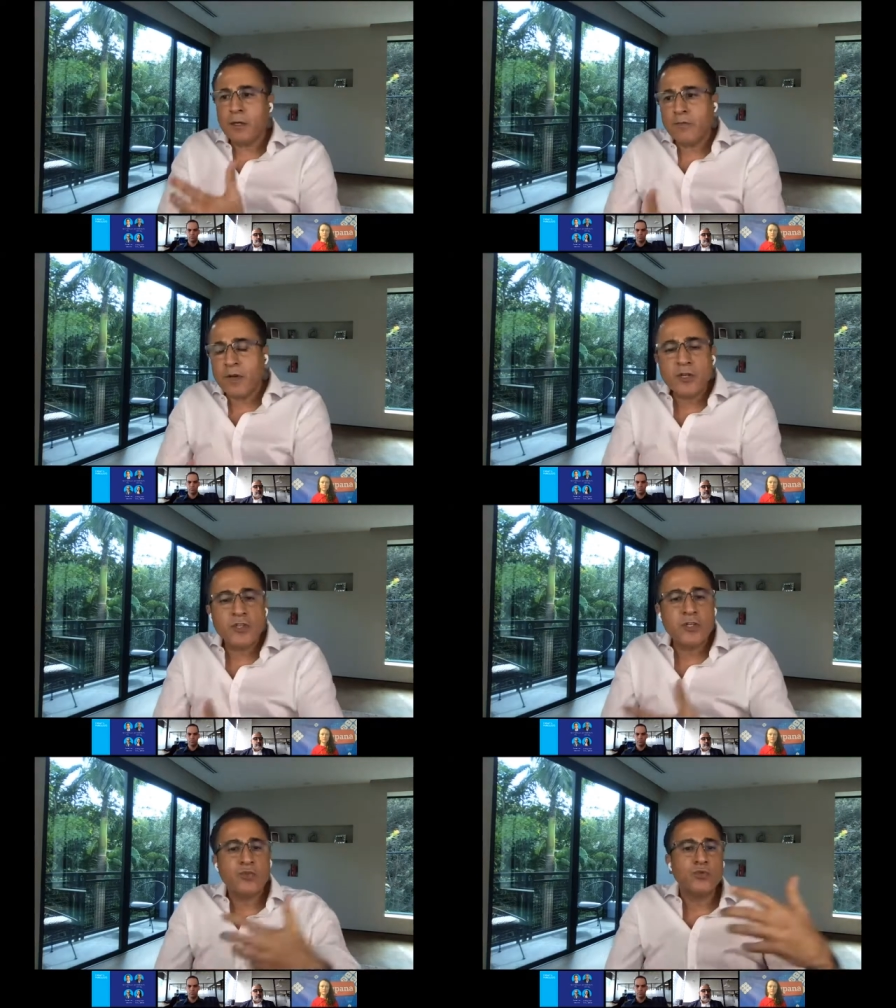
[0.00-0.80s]

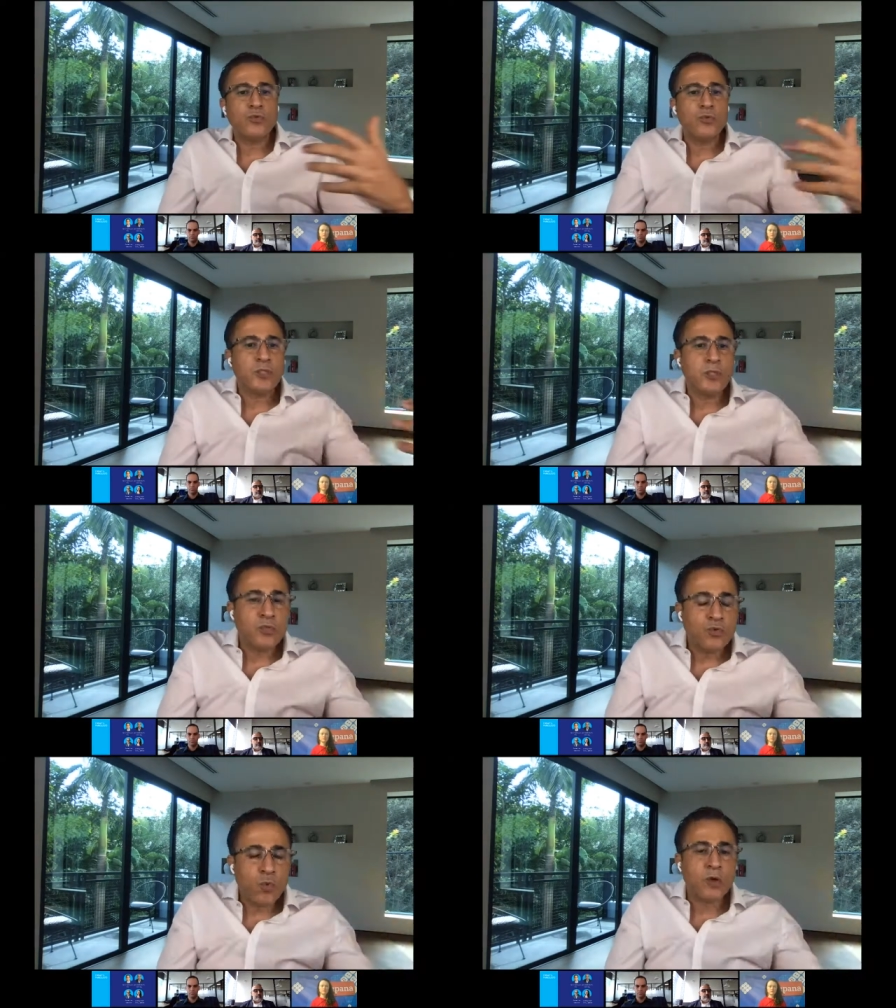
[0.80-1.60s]
financial
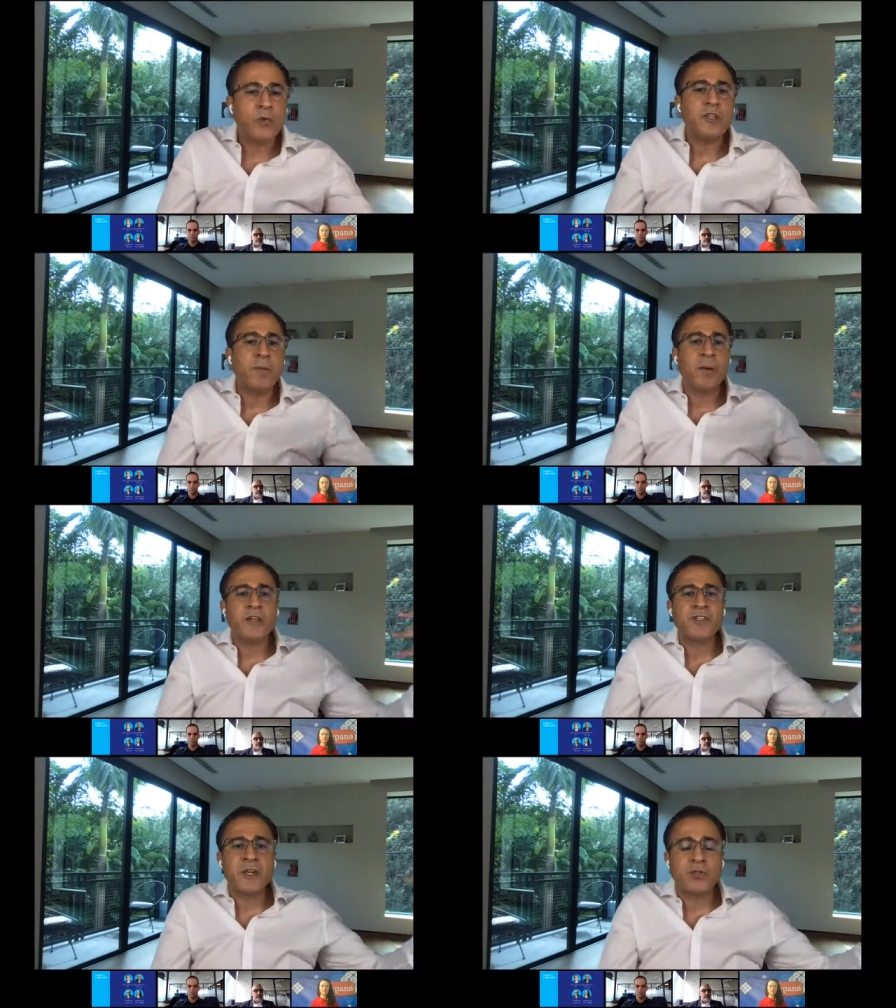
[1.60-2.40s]
institutions, work with the
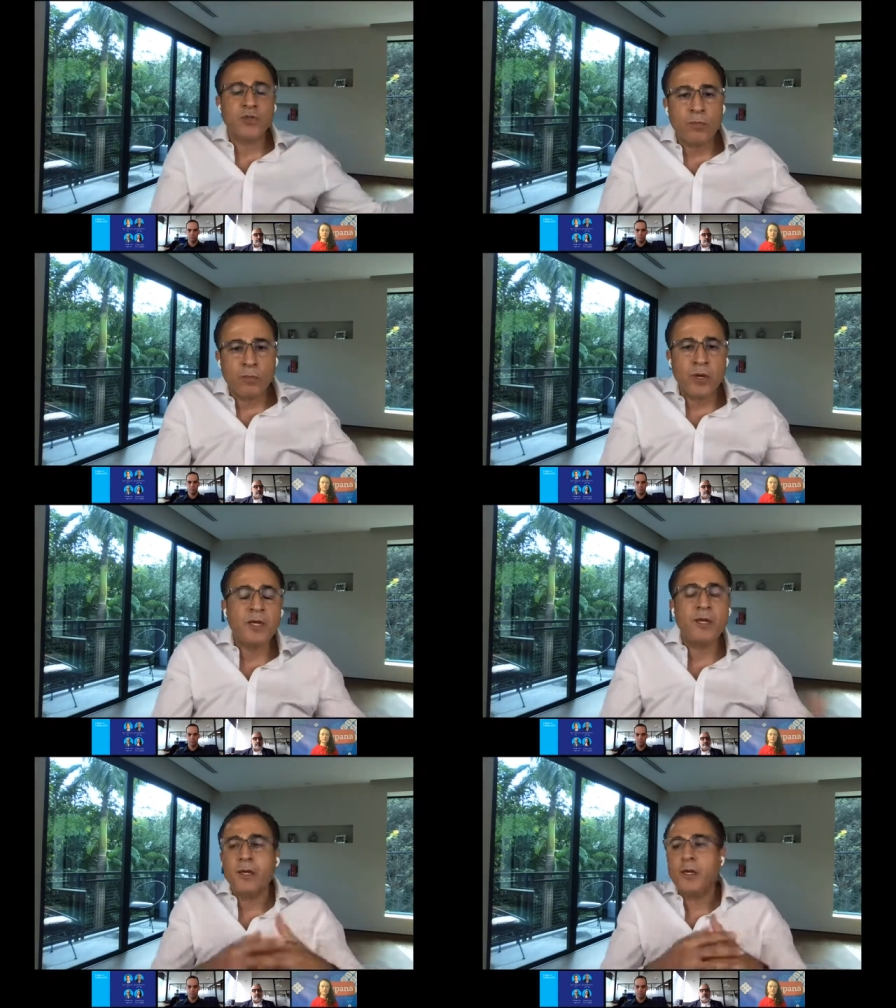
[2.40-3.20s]
public sector,
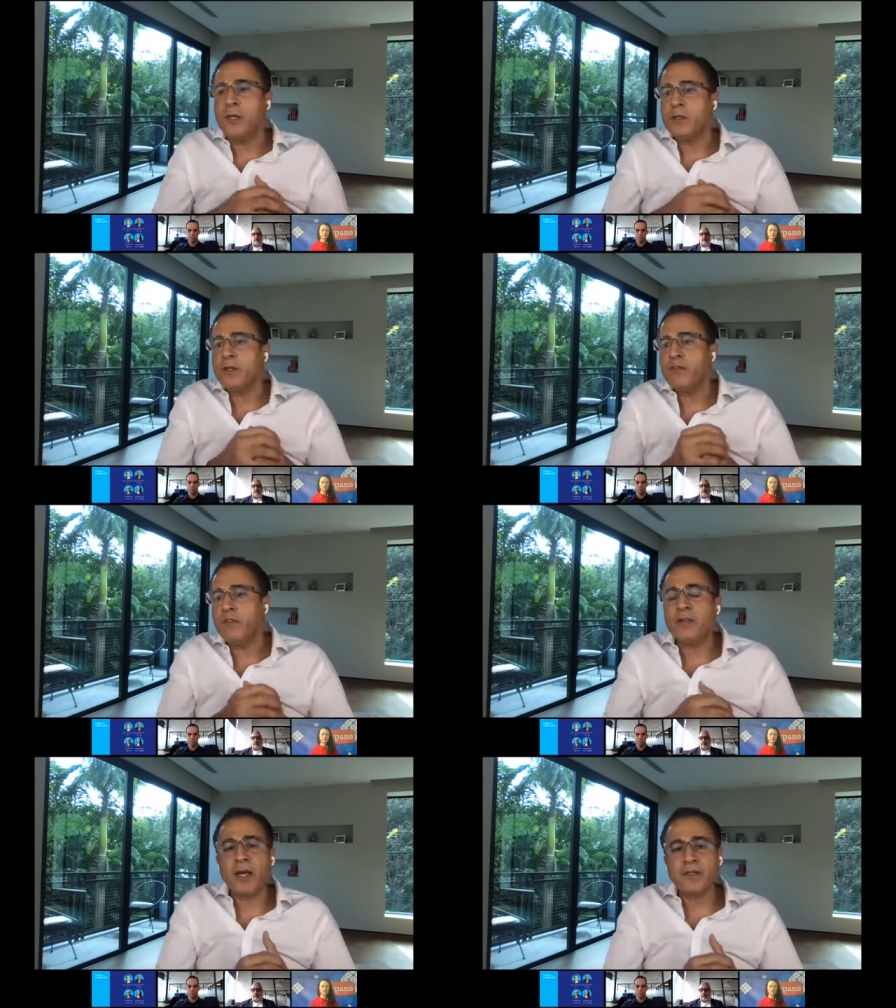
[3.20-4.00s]
bring the
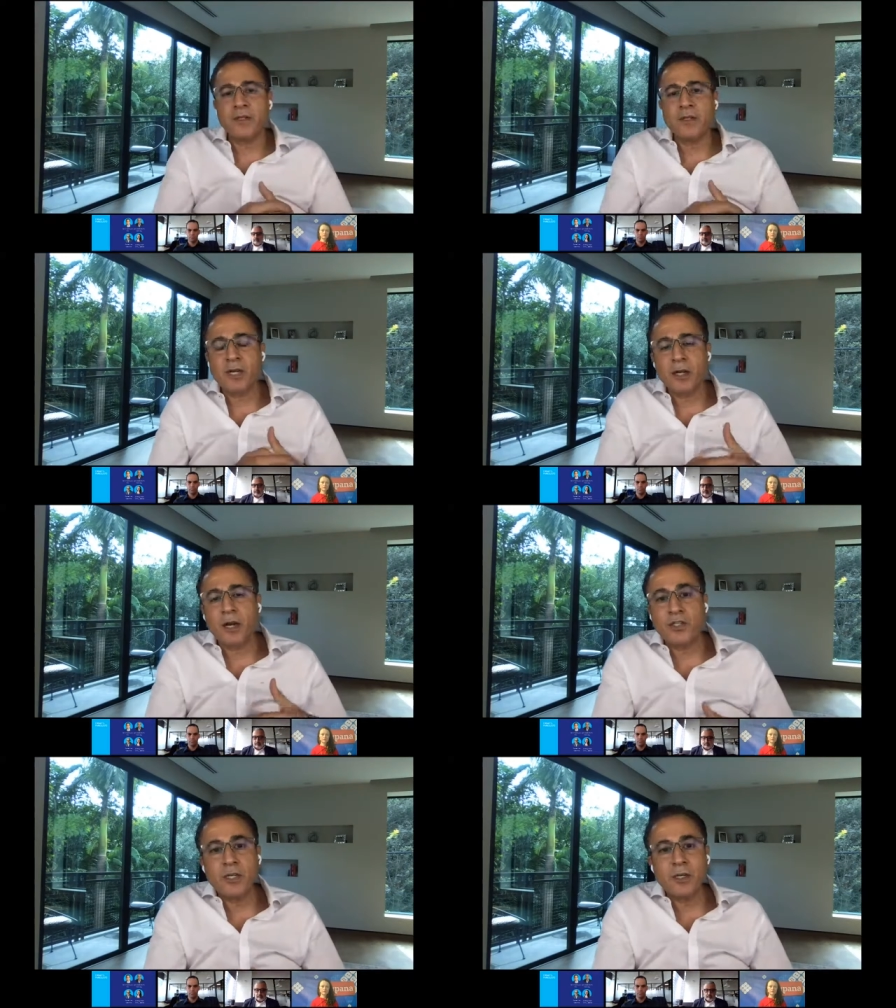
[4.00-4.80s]
fintechs and the
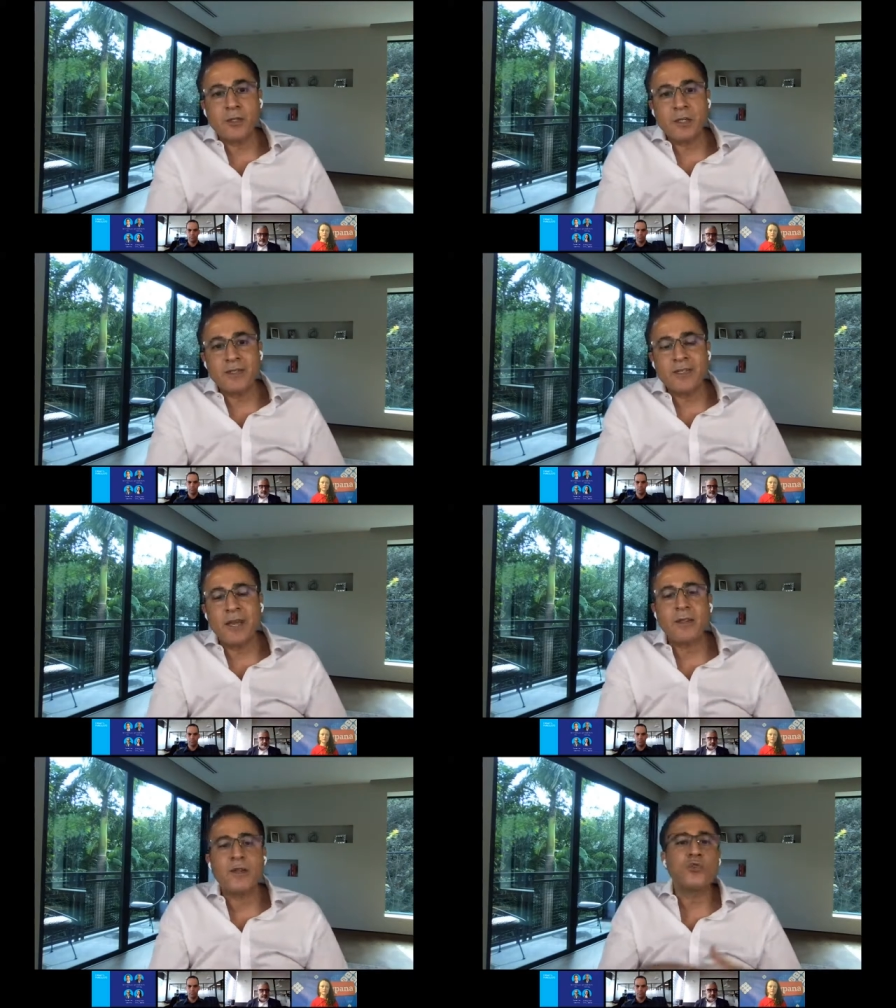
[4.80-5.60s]
technology
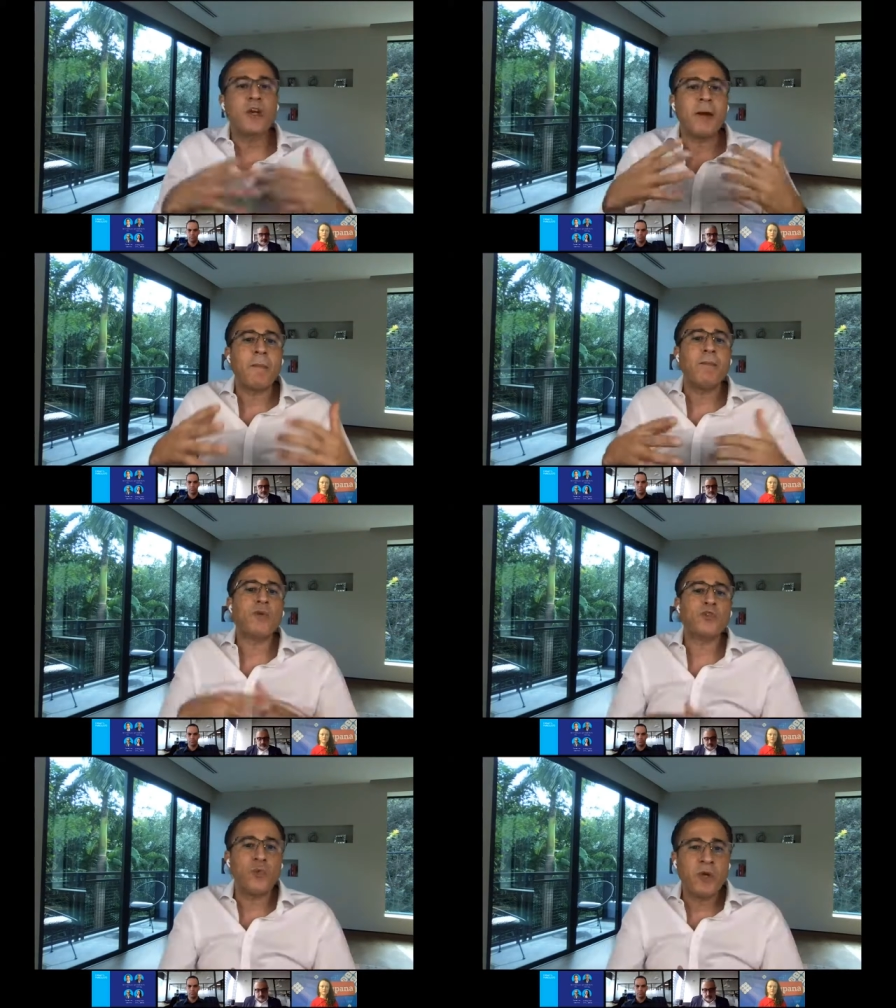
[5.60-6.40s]
together to come up
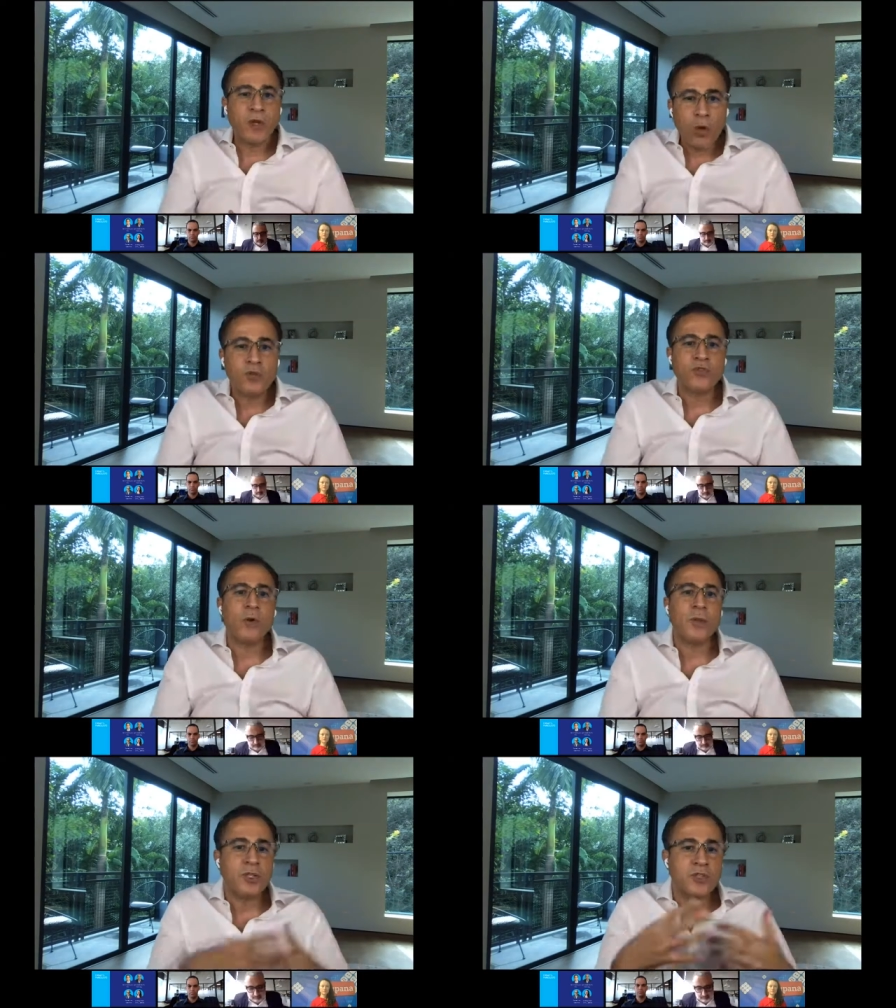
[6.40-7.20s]
also with laws
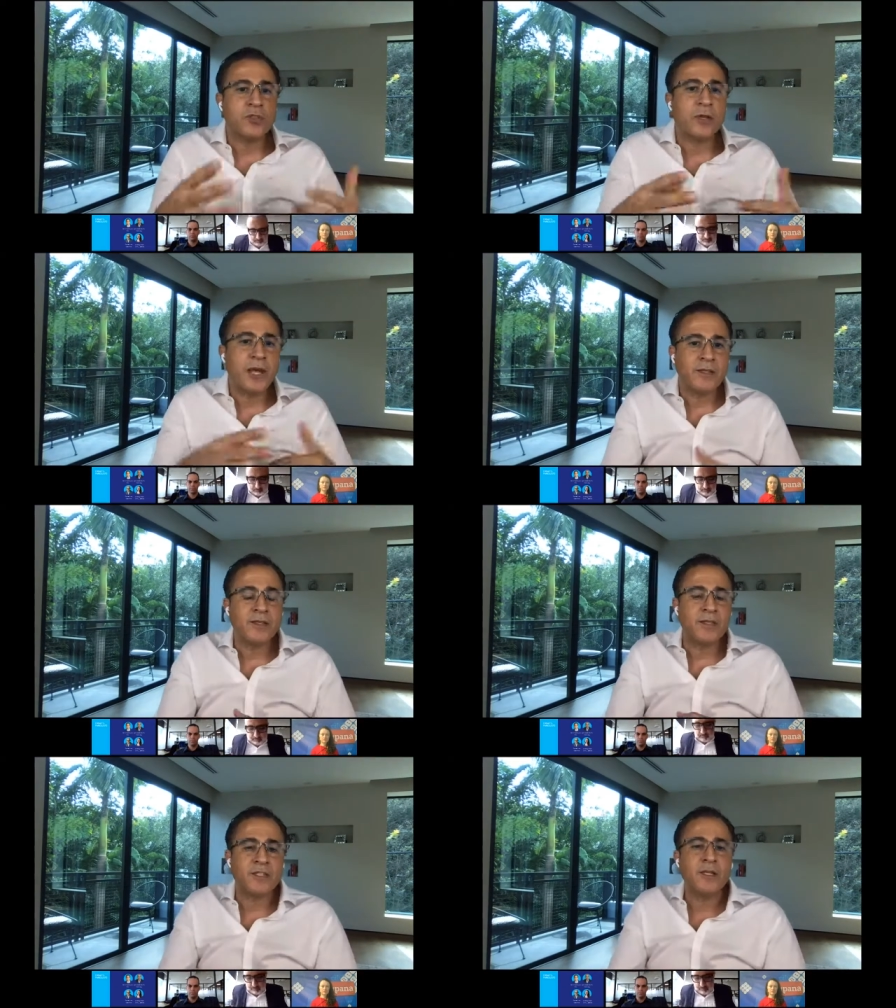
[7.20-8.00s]
around digital
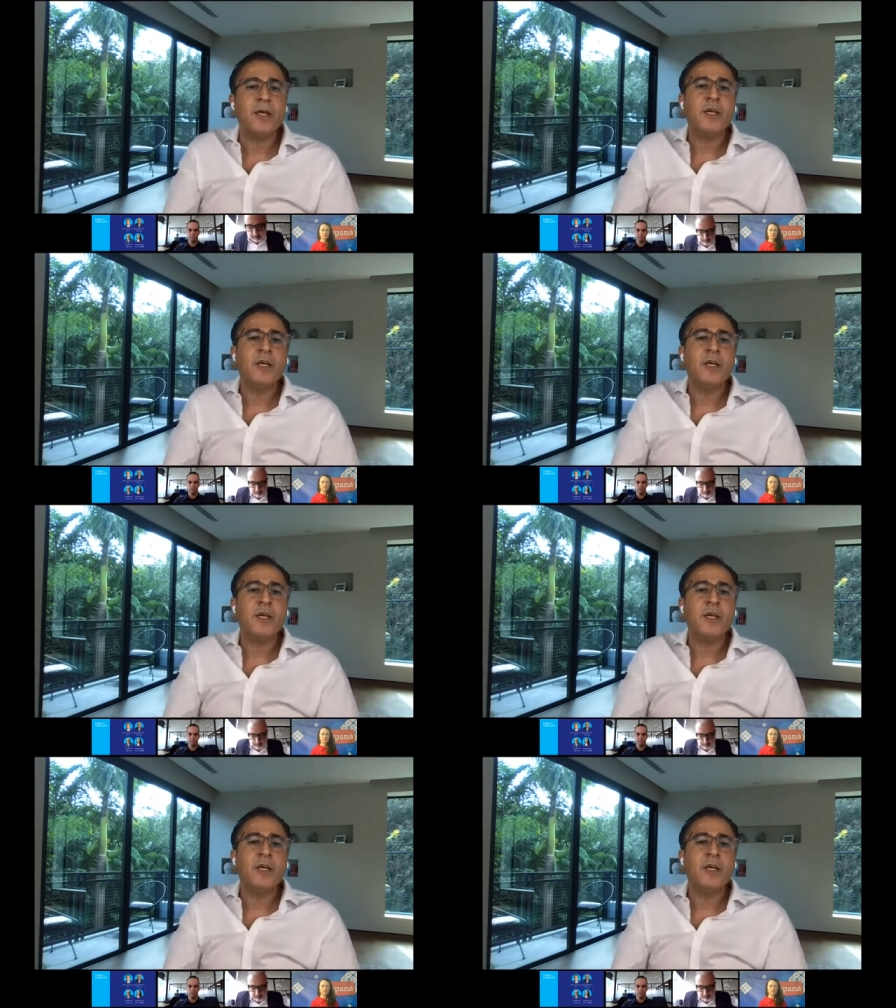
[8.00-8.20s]
identity.